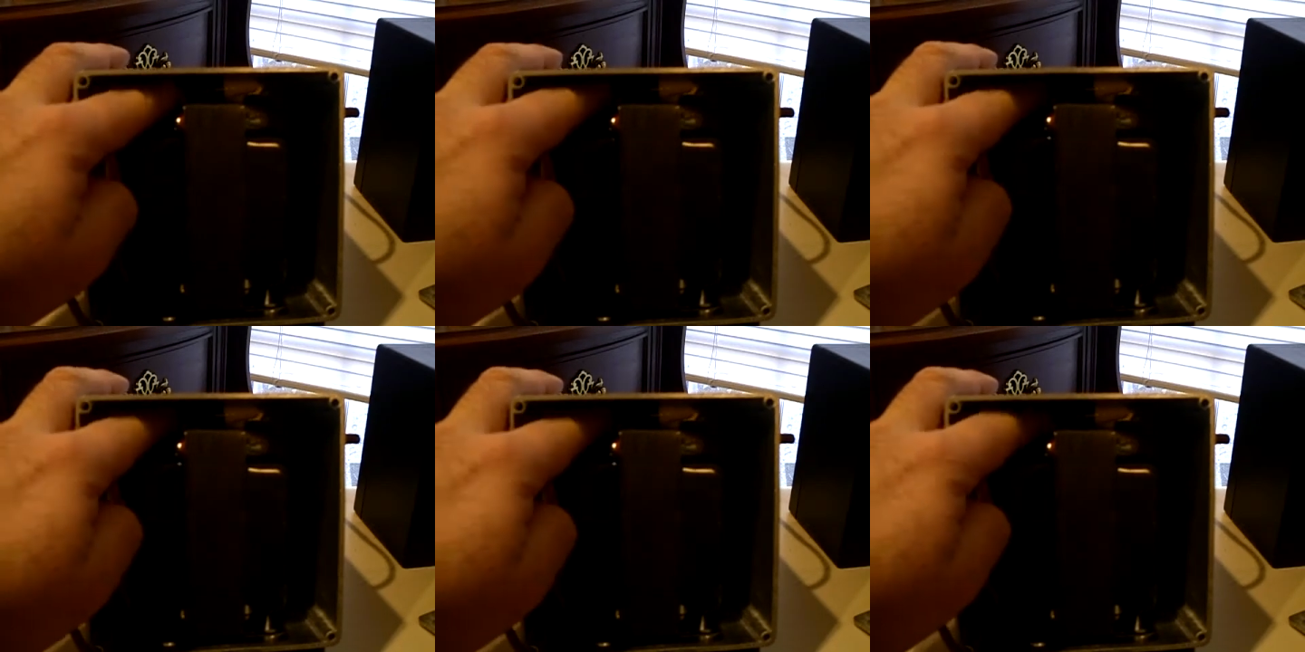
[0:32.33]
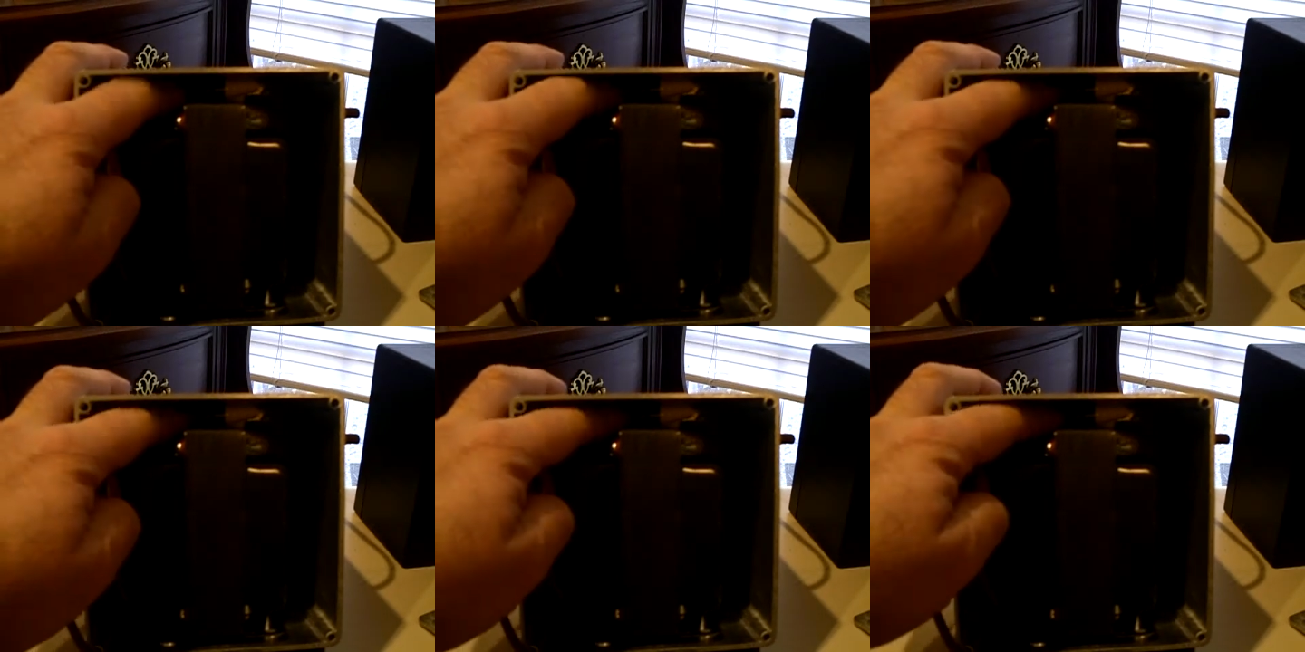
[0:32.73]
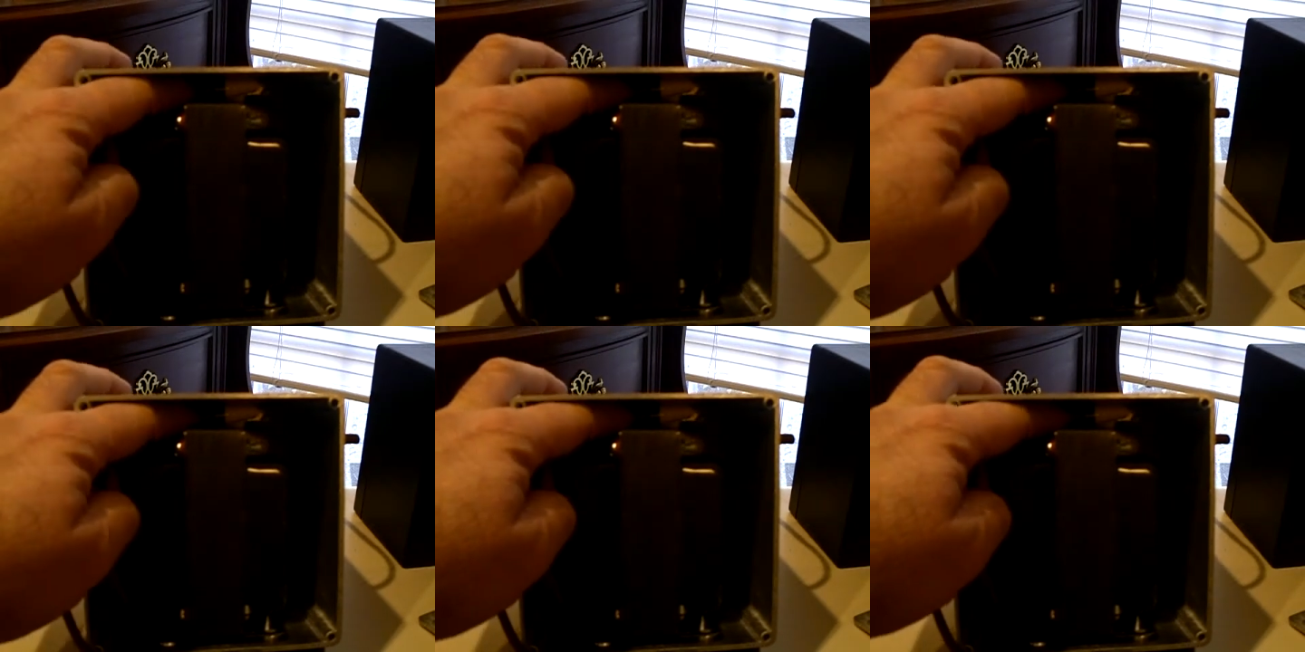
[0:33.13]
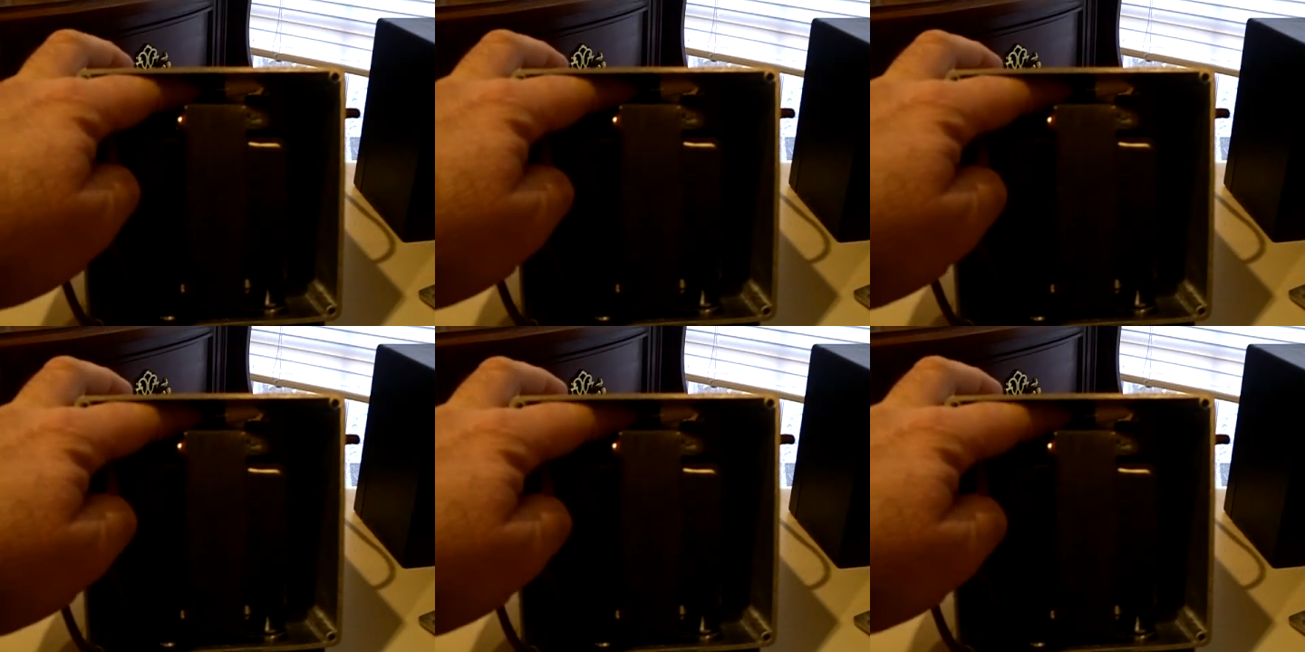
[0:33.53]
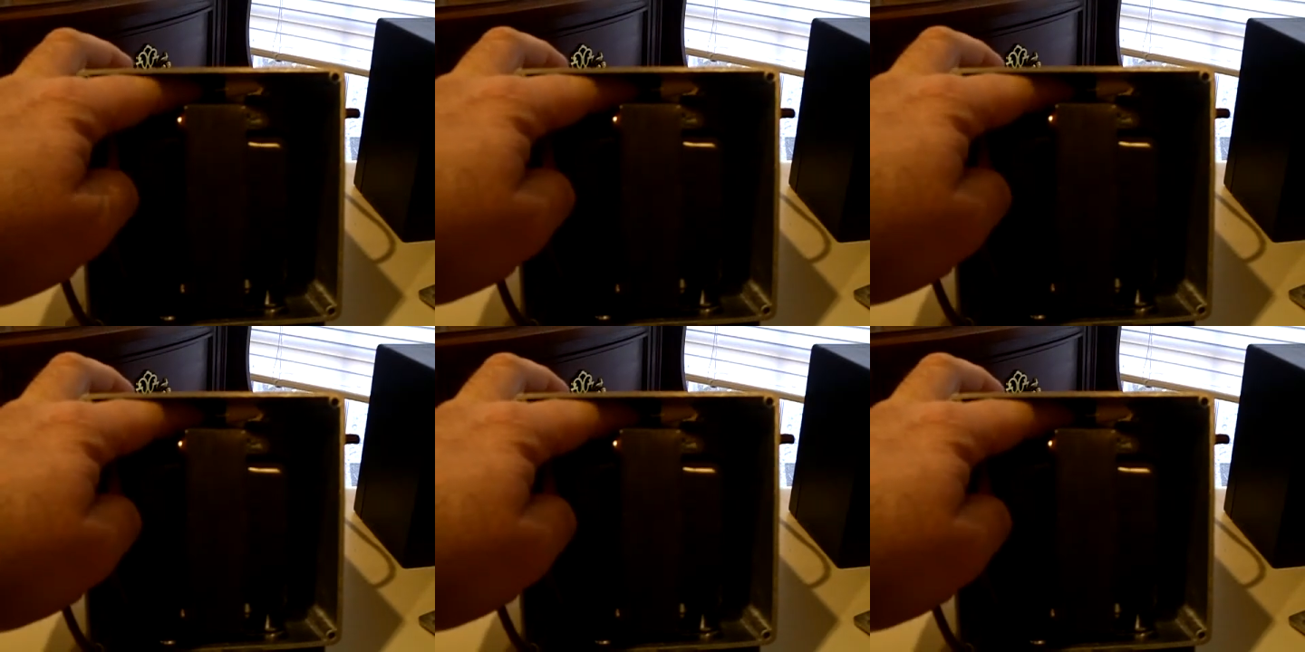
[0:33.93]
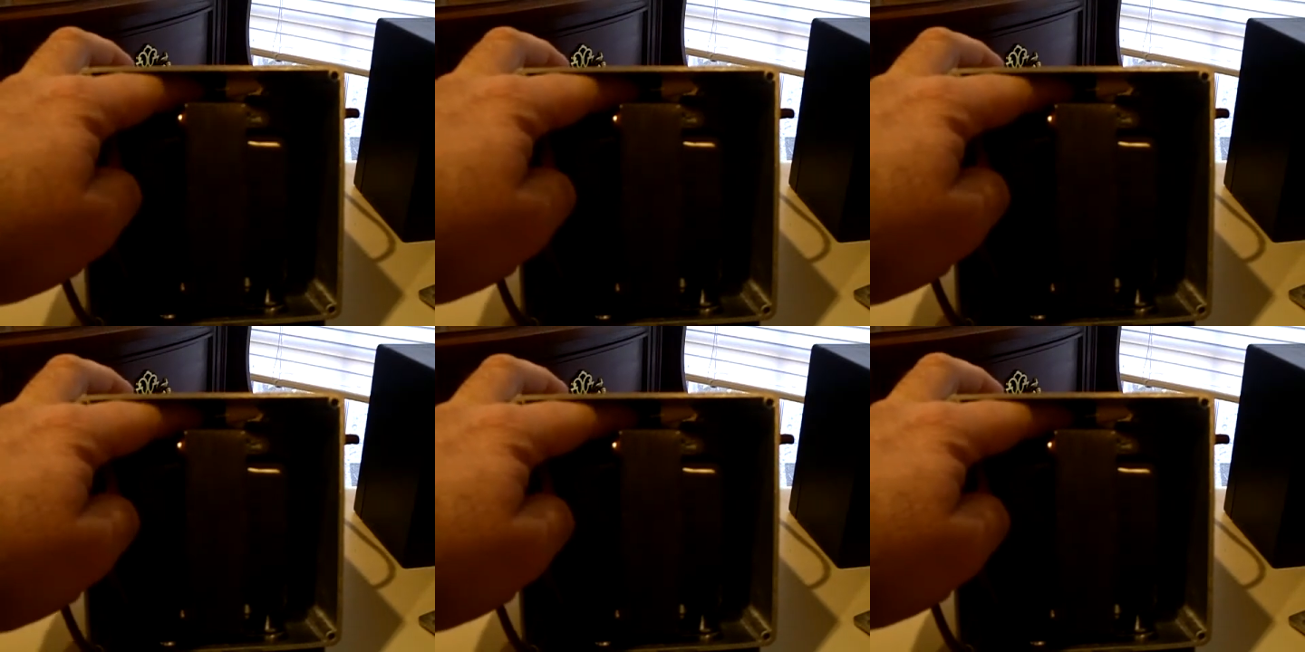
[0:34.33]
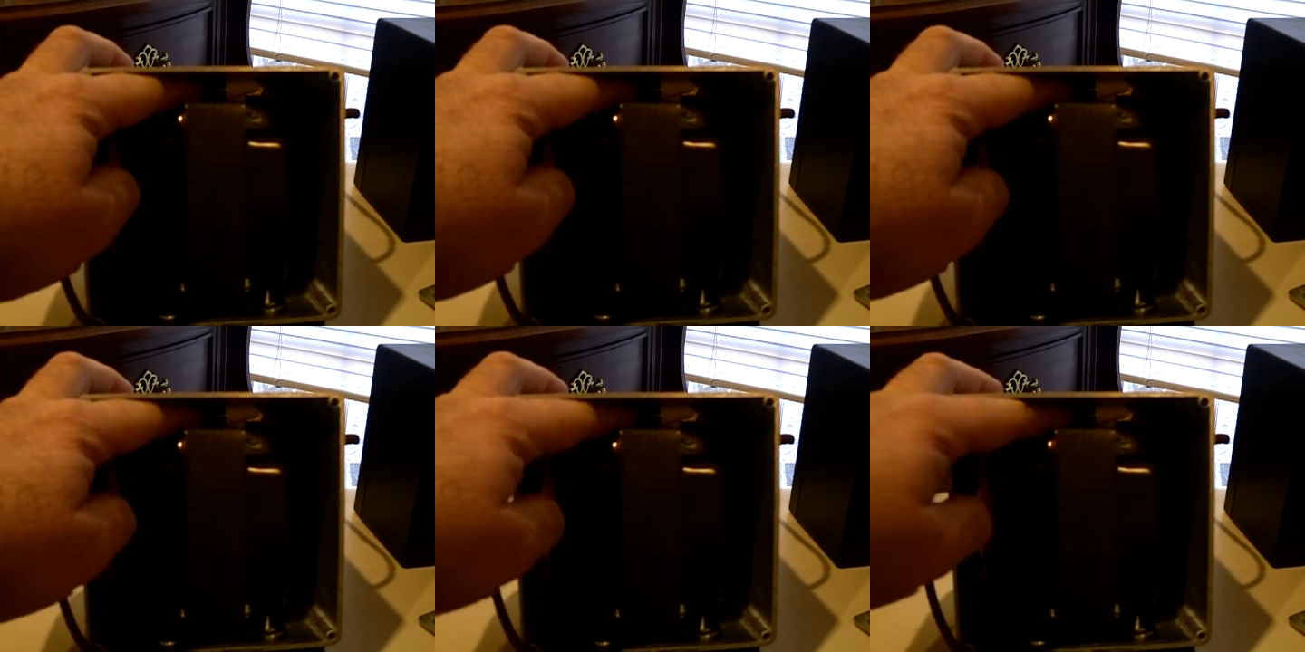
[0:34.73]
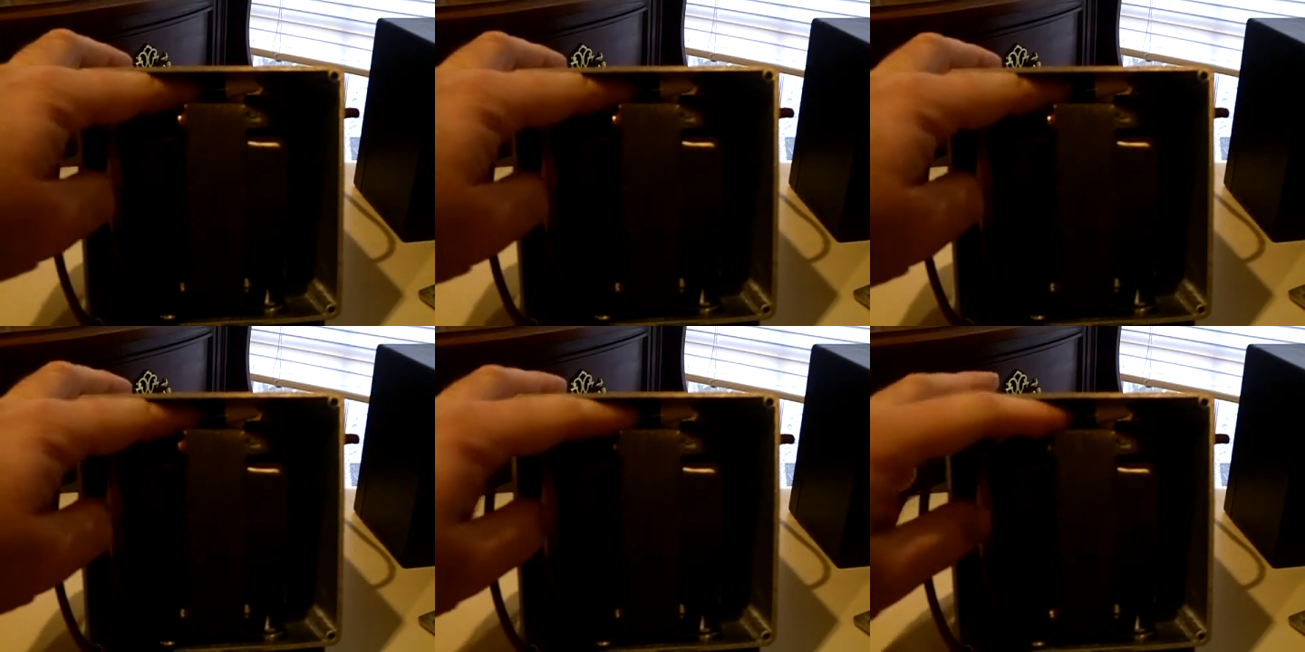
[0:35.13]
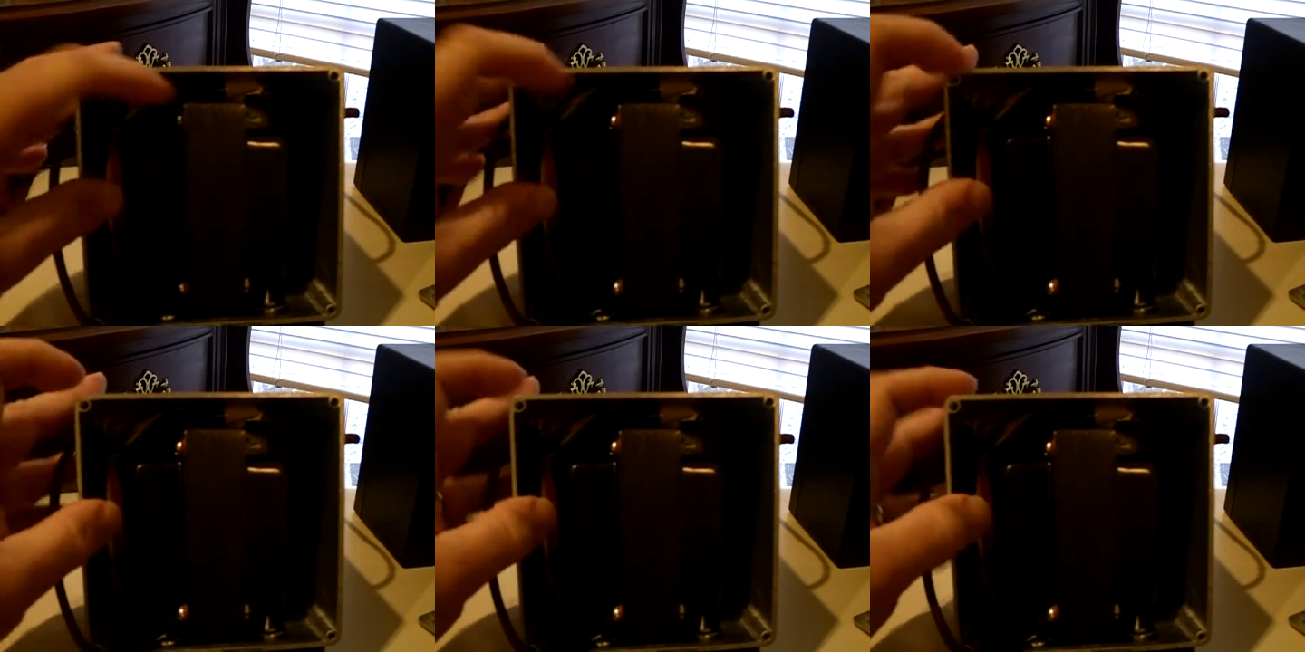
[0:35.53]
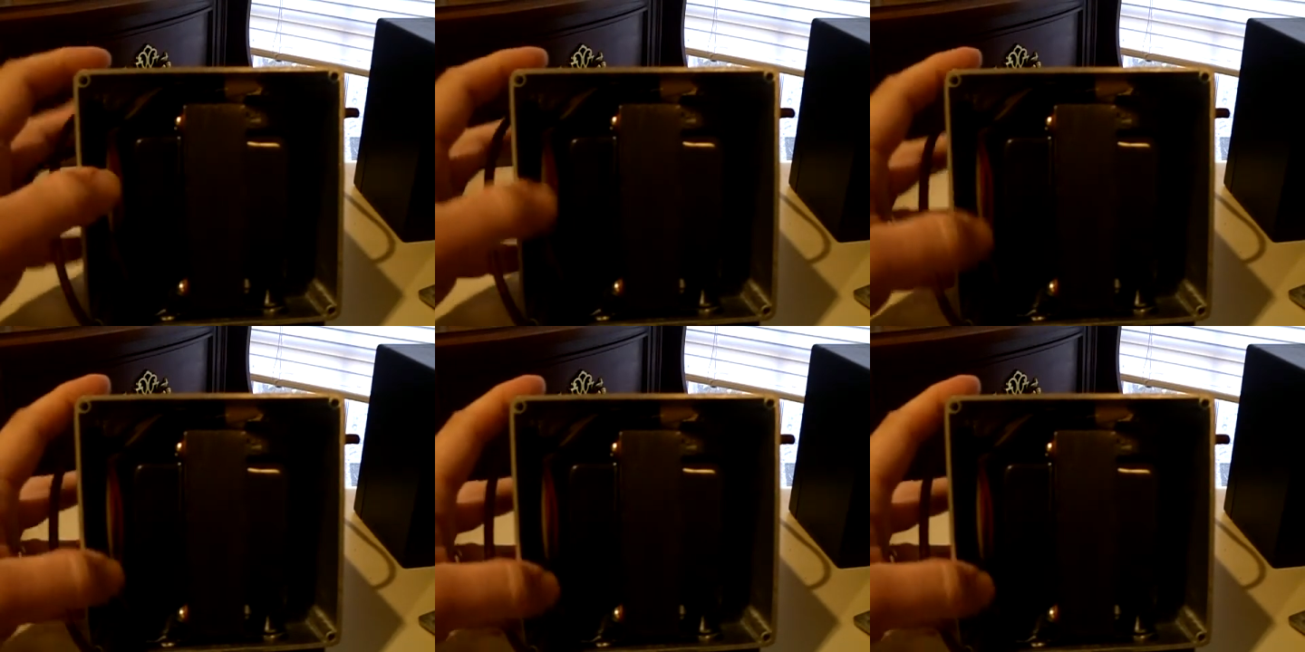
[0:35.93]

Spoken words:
Nobody's mouth can be seen.